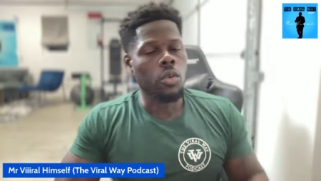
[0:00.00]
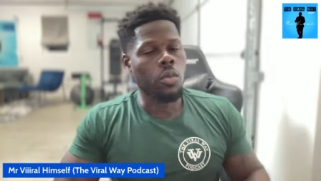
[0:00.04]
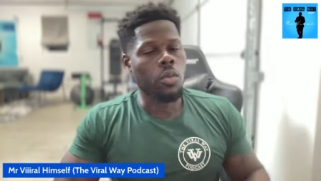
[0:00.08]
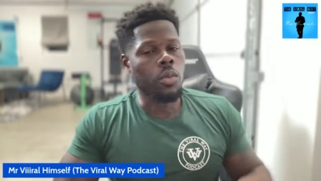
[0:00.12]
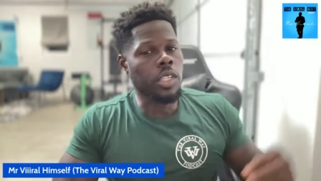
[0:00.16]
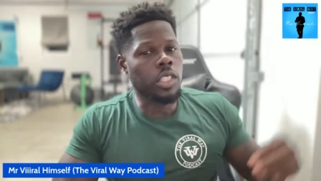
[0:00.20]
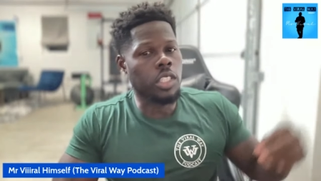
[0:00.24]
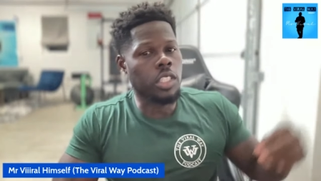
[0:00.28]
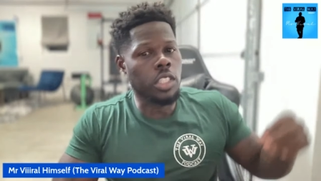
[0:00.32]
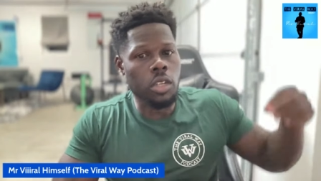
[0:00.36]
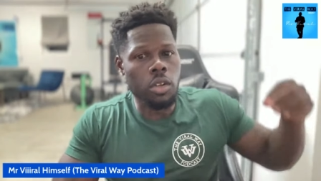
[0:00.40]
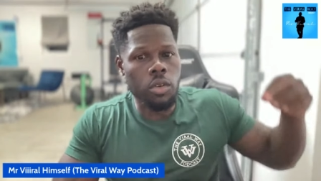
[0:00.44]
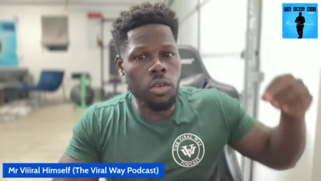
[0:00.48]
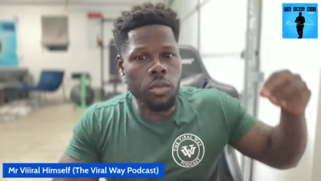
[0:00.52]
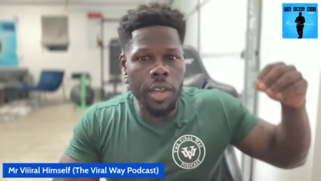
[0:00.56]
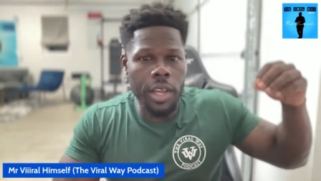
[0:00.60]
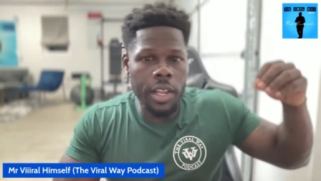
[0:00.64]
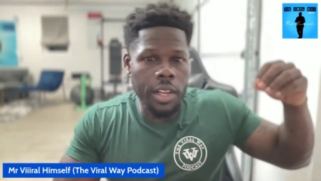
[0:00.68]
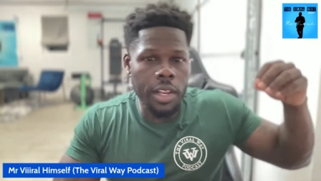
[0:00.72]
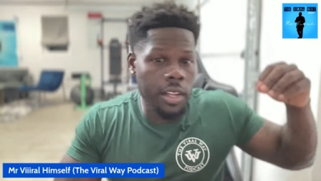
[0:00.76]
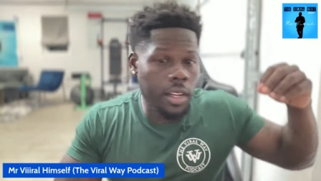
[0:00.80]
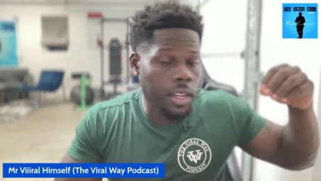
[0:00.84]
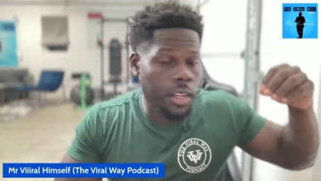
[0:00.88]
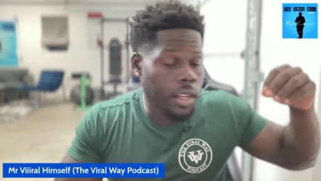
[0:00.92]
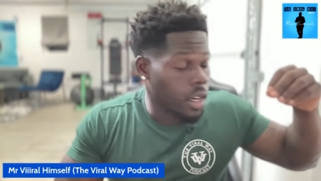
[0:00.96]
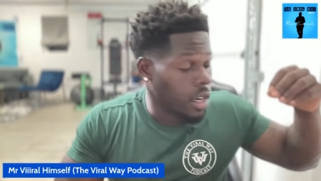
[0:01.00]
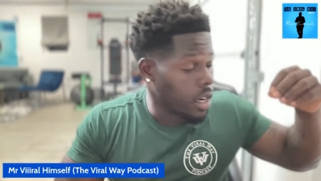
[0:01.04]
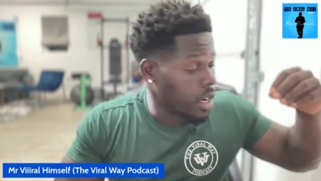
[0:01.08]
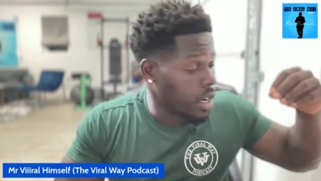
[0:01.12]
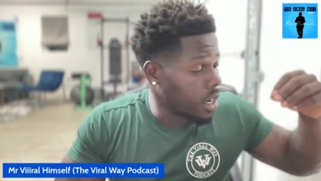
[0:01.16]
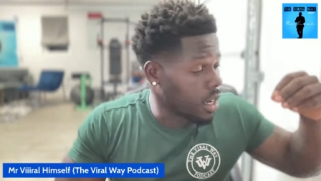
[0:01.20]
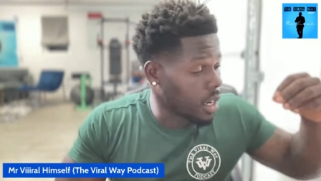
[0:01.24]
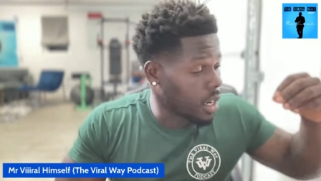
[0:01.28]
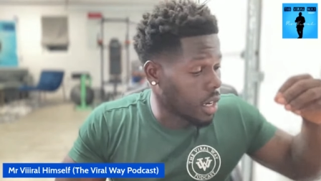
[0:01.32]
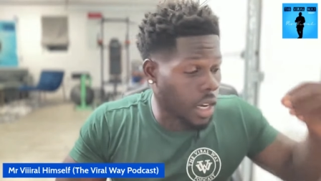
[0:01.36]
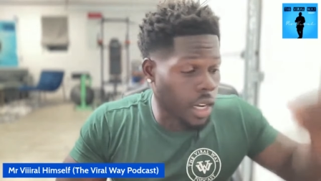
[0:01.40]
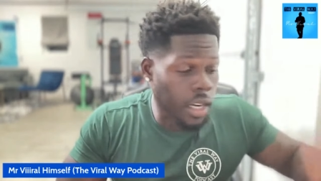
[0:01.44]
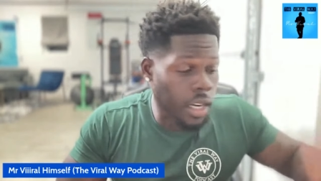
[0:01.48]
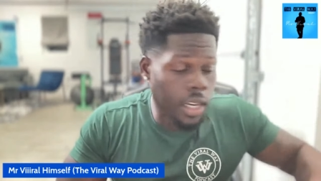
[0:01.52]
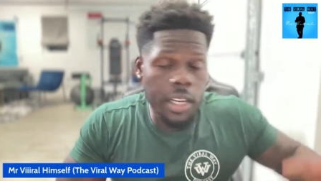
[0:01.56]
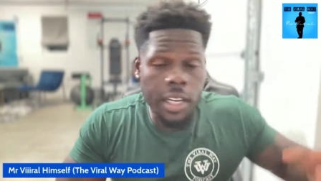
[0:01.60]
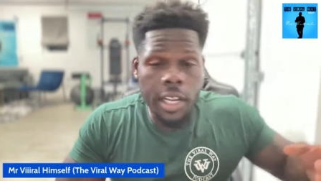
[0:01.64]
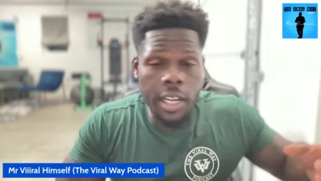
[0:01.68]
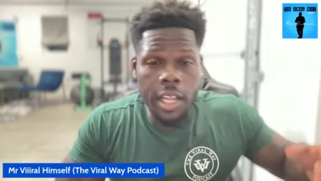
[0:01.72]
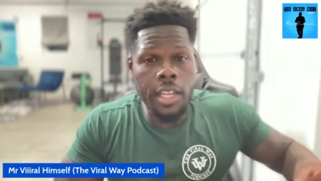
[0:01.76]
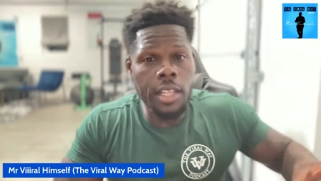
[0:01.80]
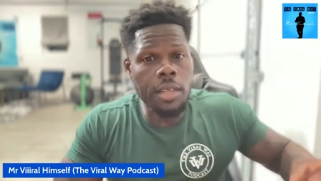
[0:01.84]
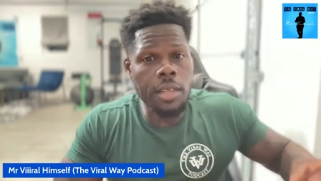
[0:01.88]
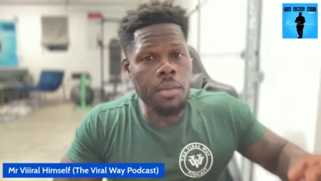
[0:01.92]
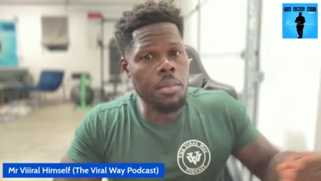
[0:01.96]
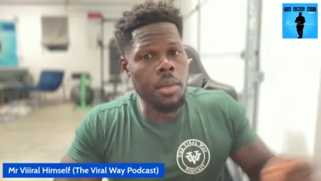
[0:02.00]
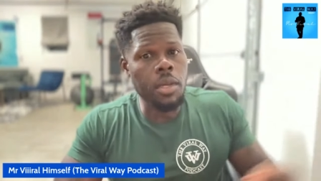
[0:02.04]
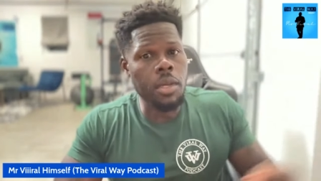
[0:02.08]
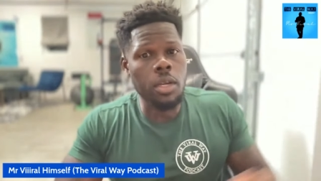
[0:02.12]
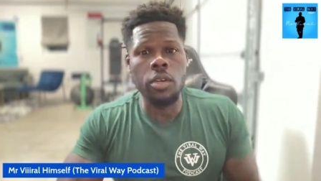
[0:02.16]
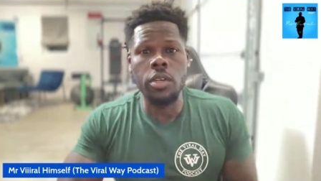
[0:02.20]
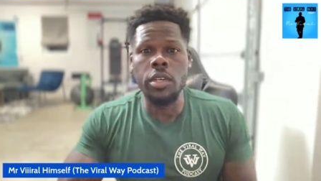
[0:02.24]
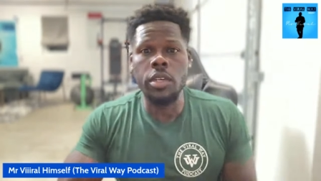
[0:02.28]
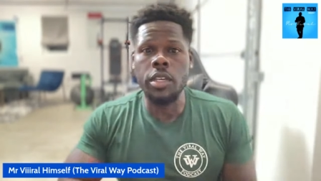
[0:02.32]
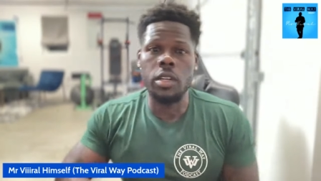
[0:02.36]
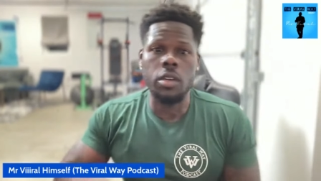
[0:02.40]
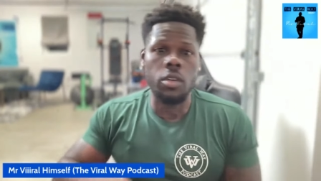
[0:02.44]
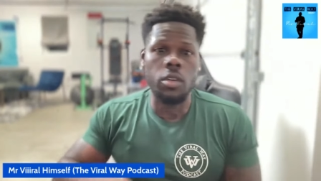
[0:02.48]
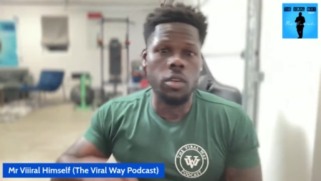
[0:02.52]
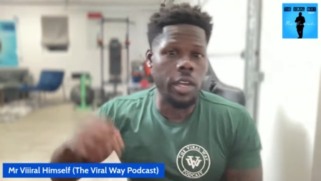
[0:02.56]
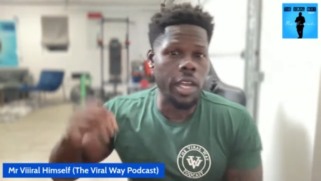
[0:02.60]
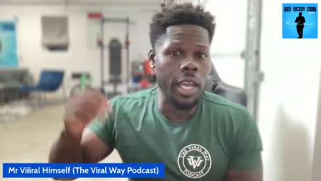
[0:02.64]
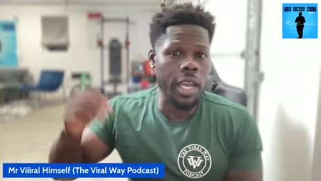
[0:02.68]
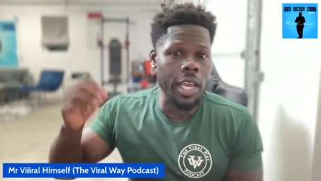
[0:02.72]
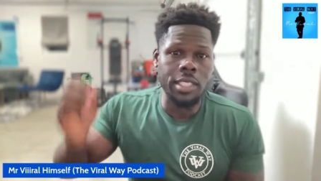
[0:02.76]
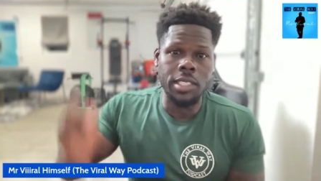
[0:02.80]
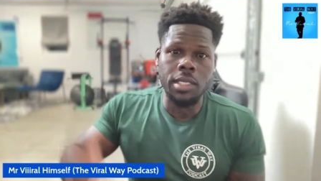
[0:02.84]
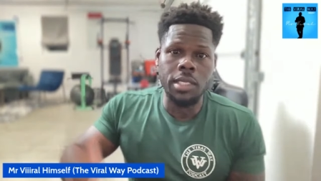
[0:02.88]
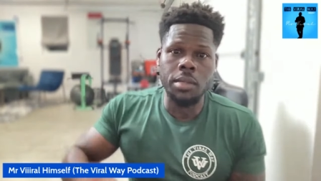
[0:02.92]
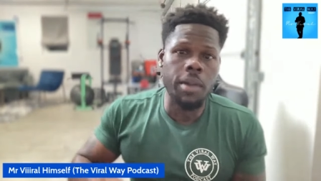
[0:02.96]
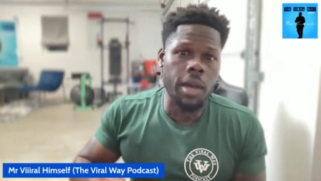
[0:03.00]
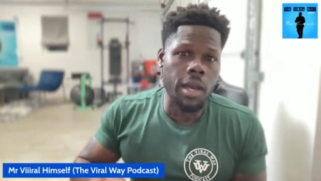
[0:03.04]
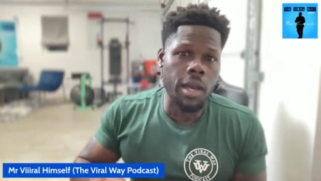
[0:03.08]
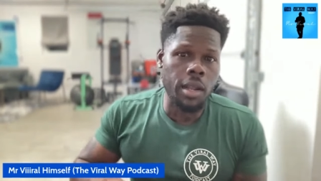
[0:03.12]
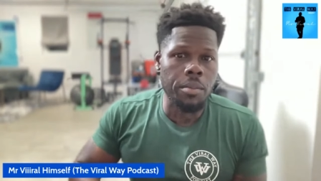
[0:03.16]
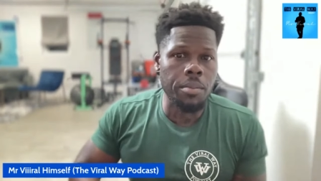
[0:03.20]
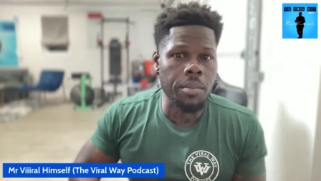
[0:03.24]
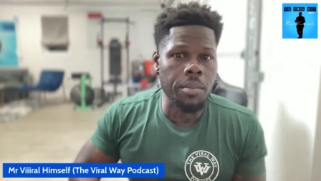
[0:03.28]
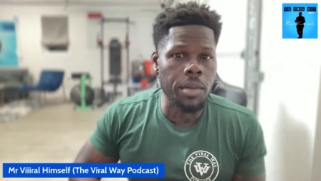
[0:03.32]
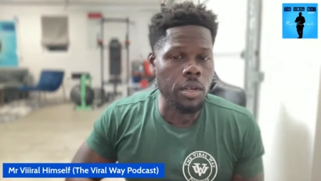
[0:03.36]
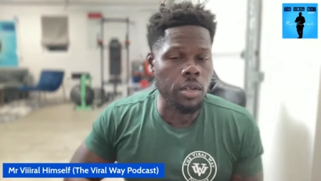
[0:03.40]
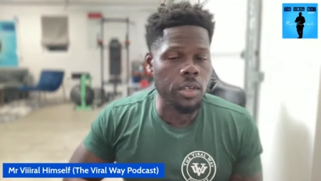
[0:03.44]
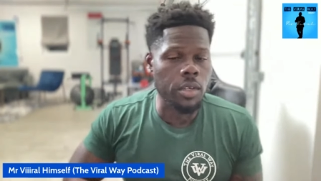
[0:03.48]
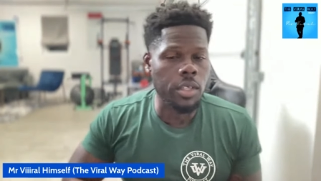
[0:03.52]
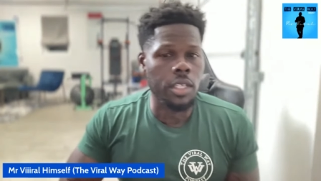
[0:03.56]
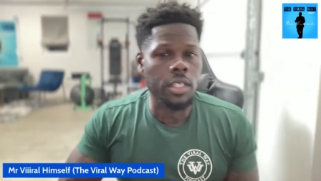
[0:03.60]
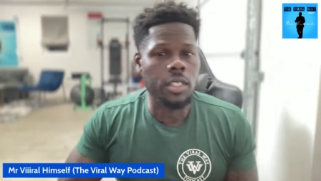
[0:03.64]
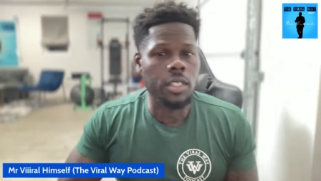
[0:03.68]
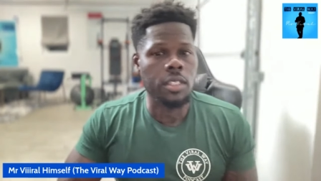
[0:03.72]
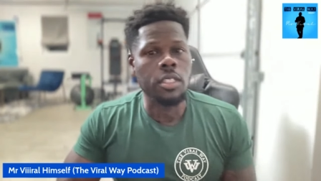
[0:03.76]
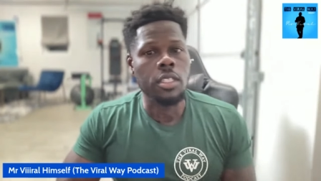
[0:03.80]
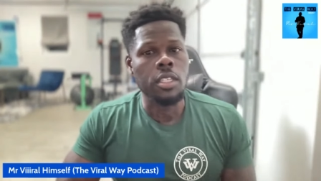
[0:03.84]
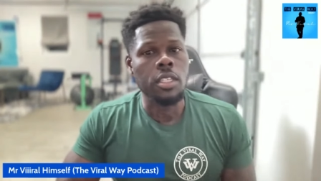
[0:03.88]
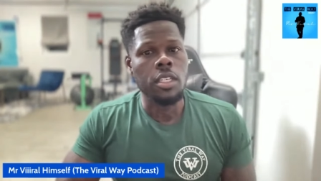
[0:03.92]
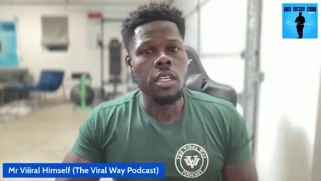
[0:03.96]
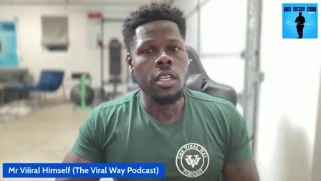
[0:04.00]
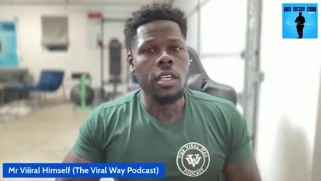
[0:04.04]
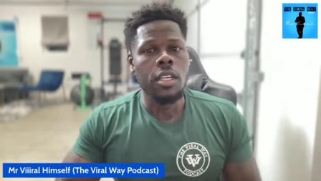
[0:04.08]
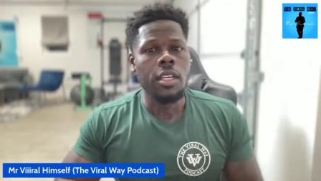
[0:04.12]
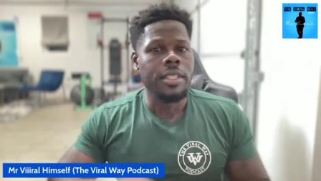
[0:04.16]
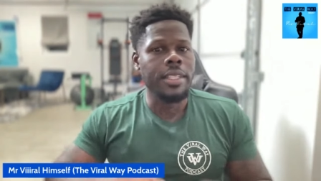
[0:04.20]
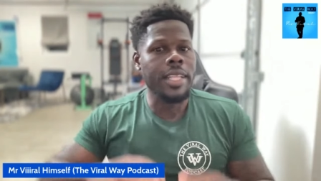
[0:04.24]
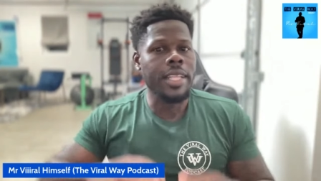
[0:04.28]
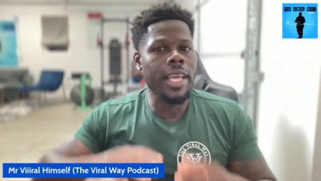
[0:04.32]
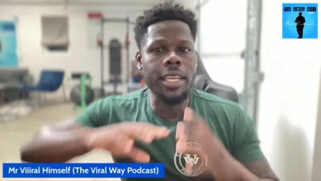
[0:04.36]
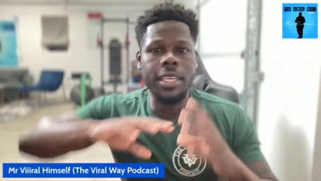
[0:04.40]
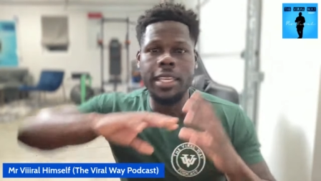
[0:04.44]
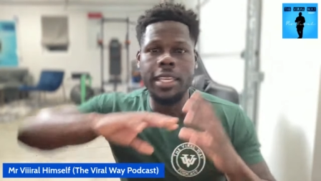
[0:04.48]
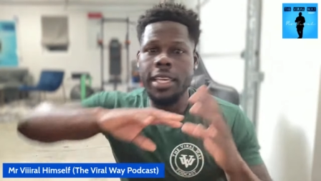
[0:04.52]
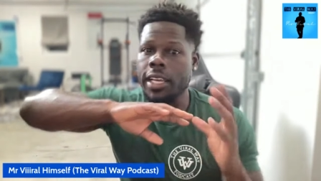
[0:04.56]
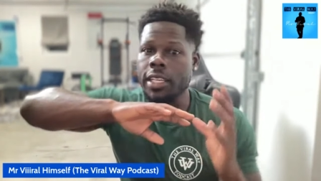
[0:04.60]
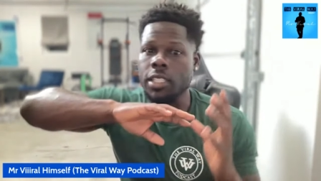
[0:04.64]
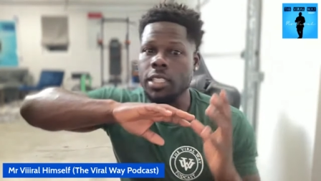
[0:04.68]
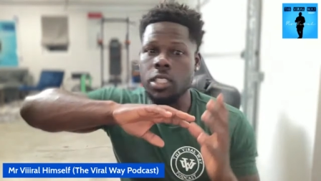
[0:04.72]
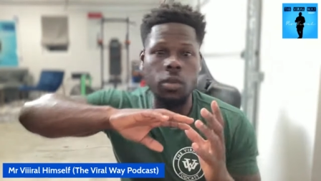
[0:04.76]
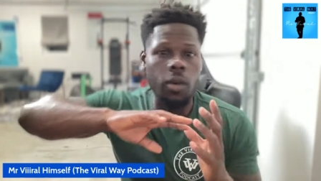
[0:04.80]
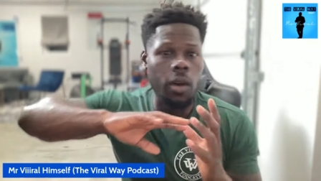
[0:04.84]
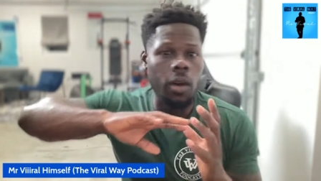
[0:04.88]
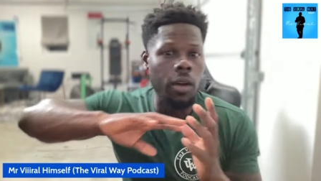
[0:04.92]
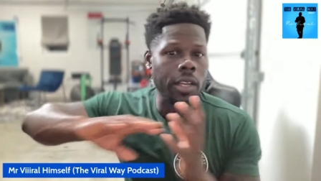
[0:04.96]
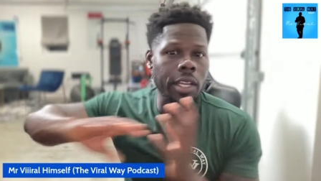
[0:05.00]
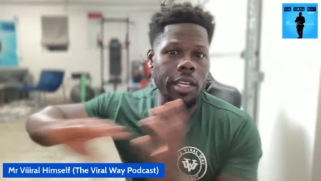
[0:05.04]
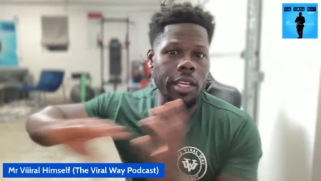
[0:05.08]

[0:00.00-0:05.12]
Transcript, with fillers: We generated one hundred eighty million or X amount of millions. That cancel out